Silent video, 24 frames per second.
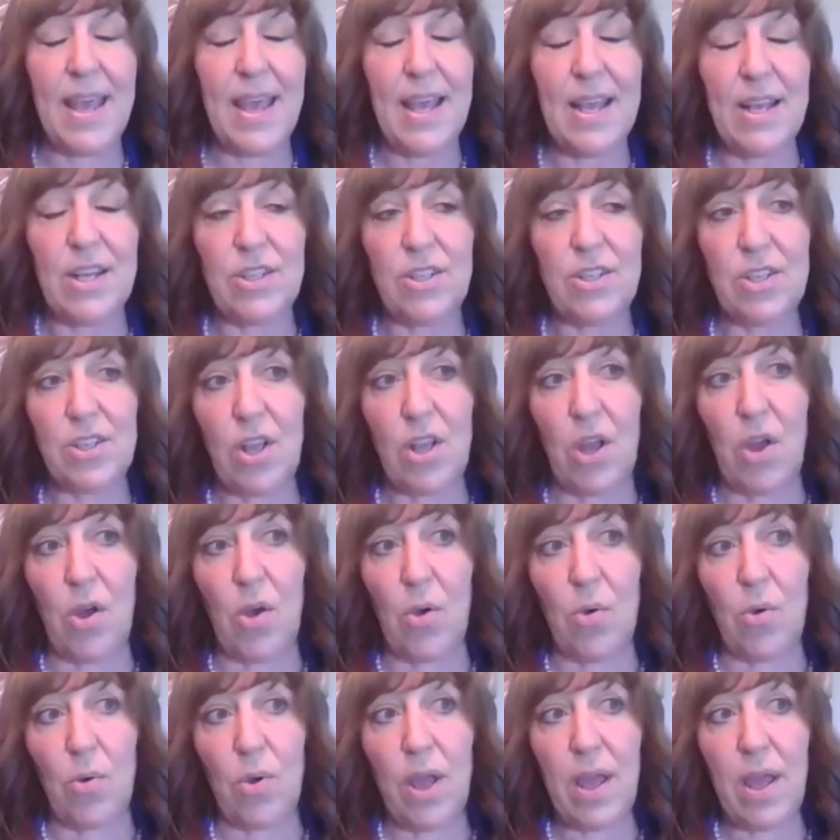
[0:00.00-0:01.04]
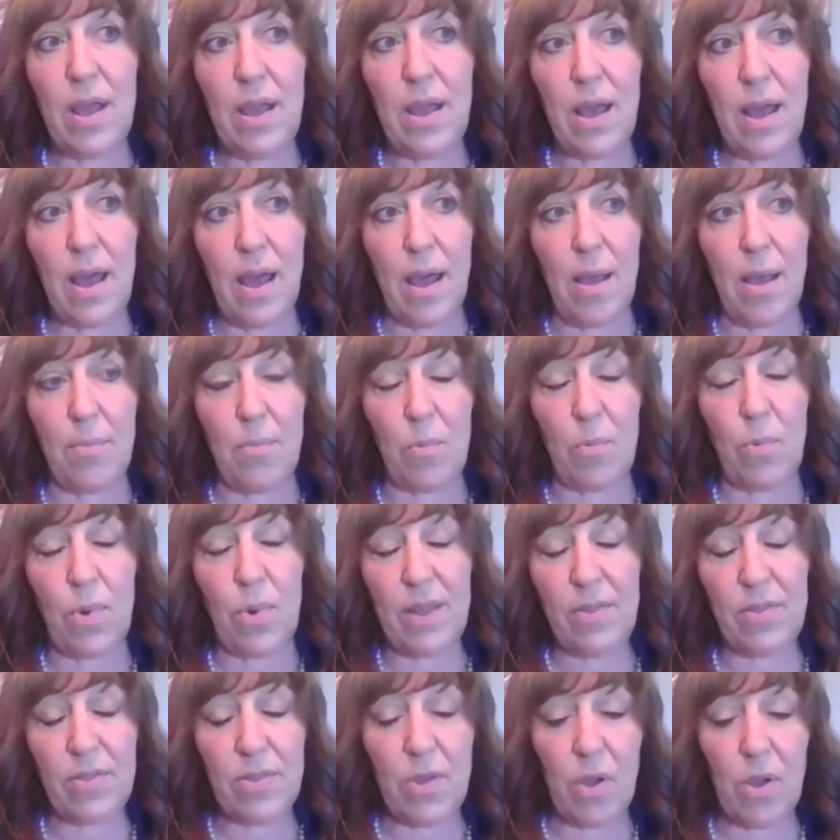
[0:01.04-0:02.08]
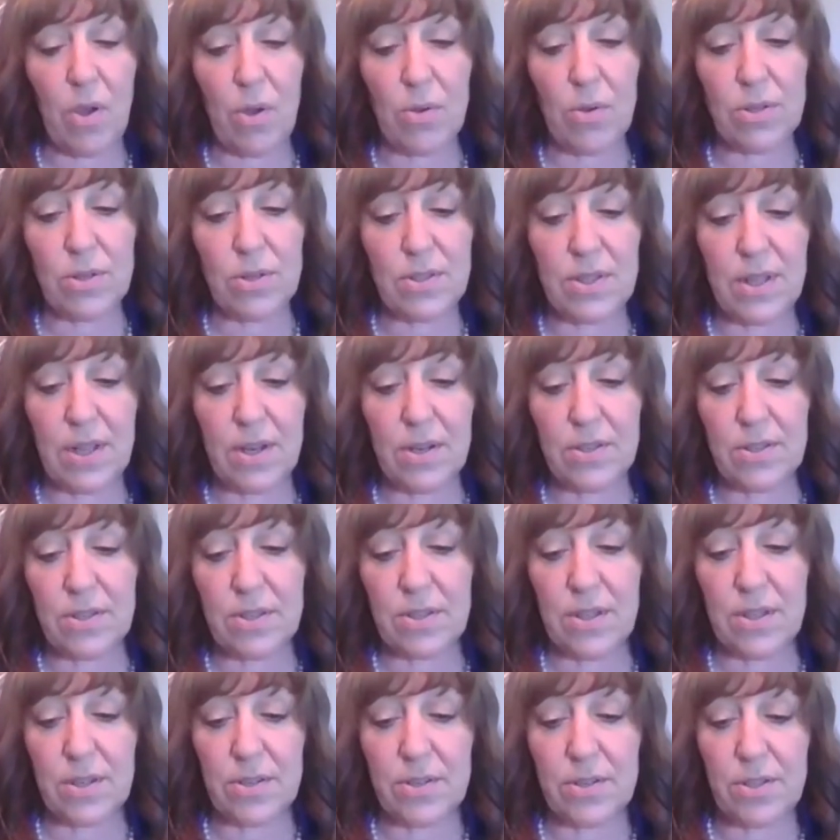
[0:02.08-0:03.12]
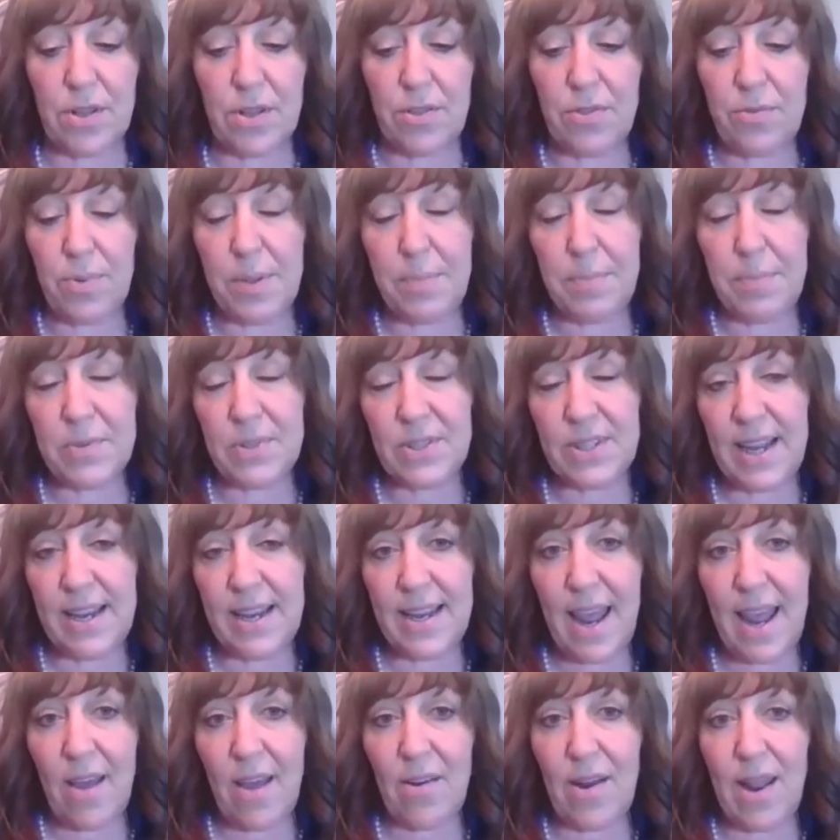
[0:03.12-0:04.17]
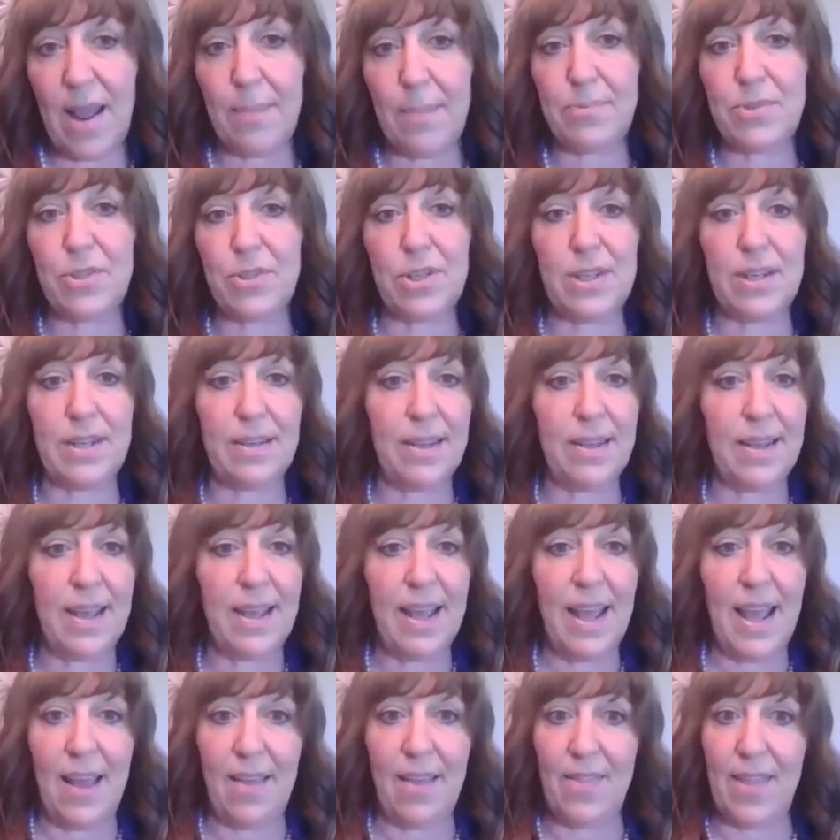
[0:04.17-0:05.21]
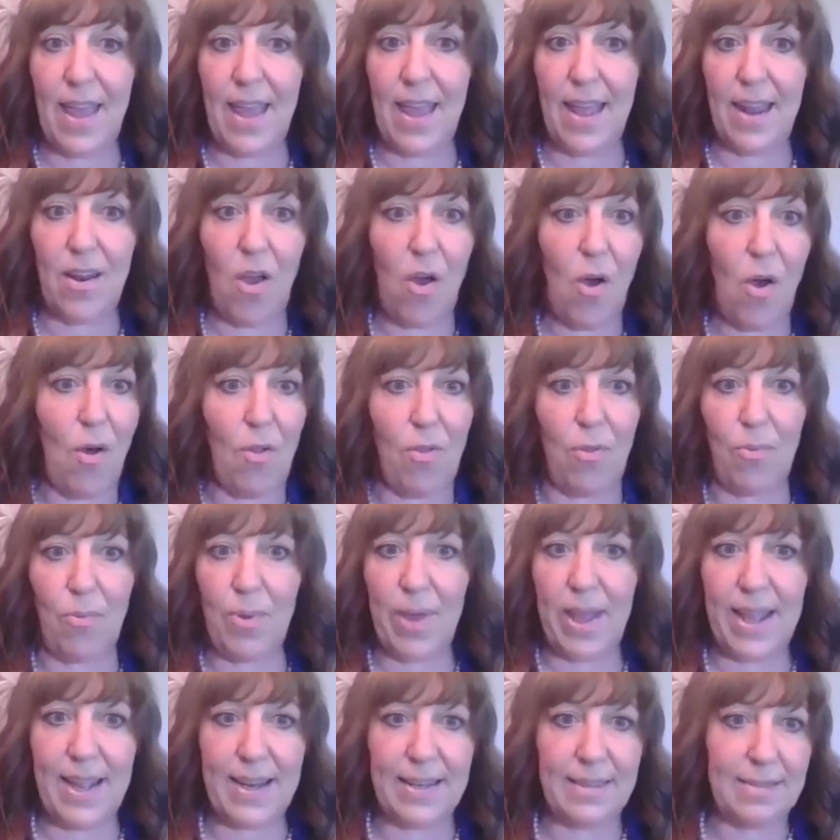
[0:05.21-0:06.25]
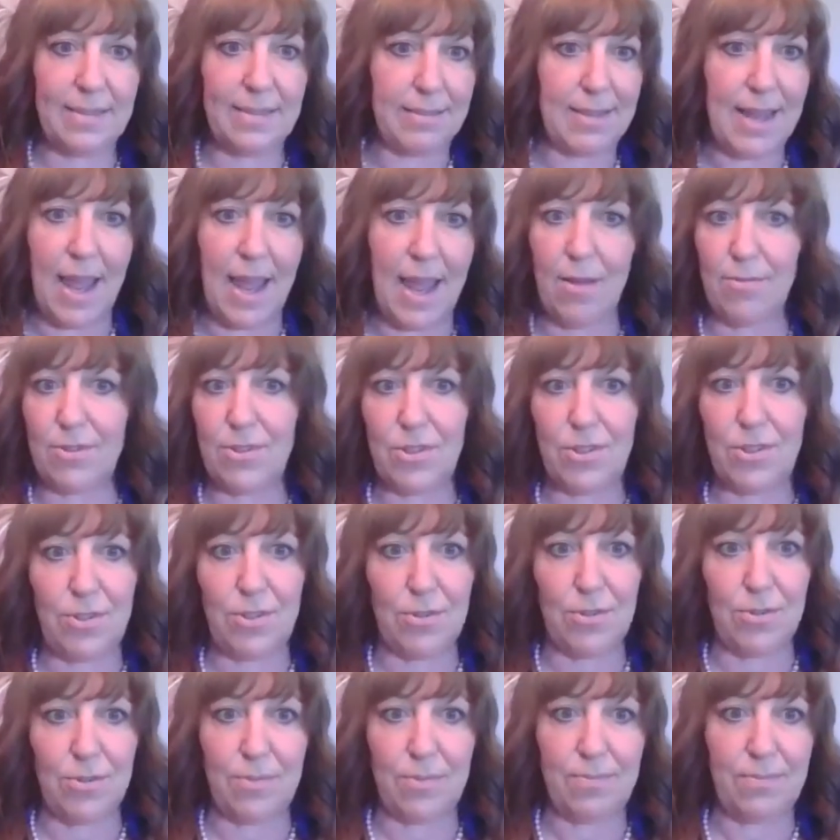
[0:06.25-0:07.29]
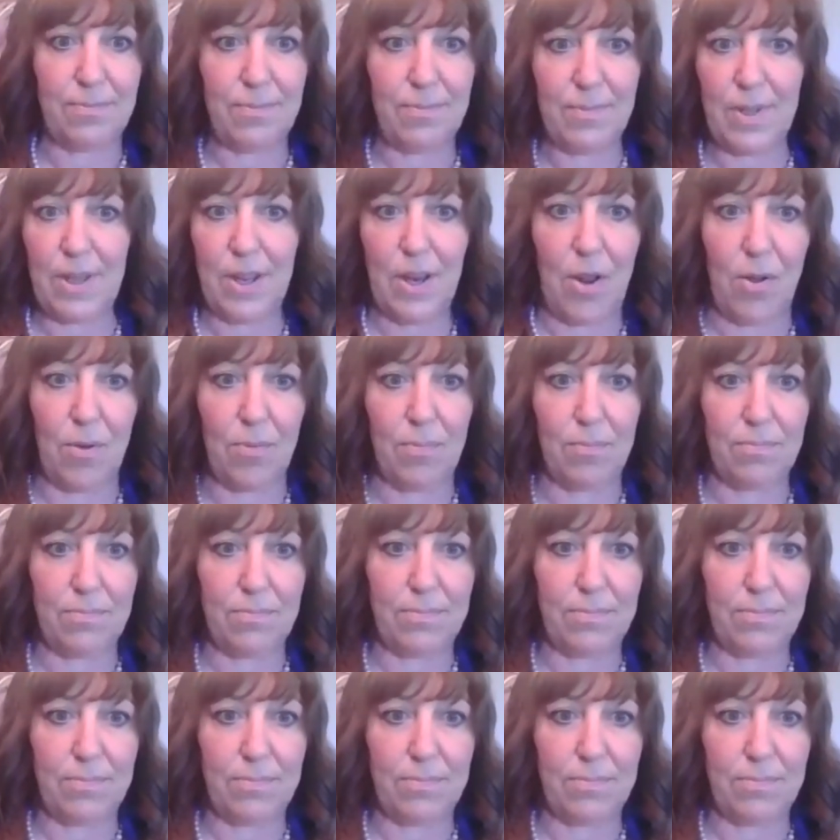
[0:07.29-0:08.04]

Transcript: Mm-hmm. So with those, there's a 3% down option, and then all the way down to 10%,